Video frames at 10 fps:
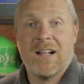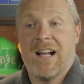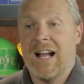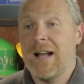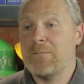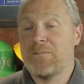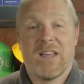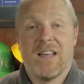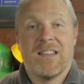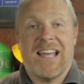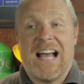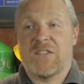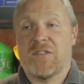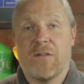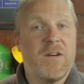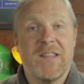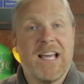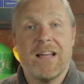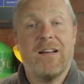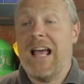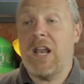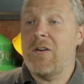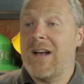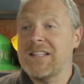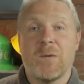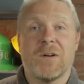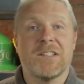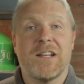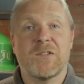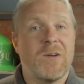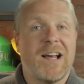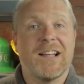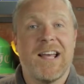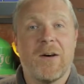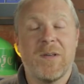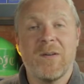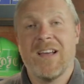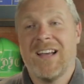They answer the phone, they go, "Hello, Andy Wilcox Electrical, how can I help you?"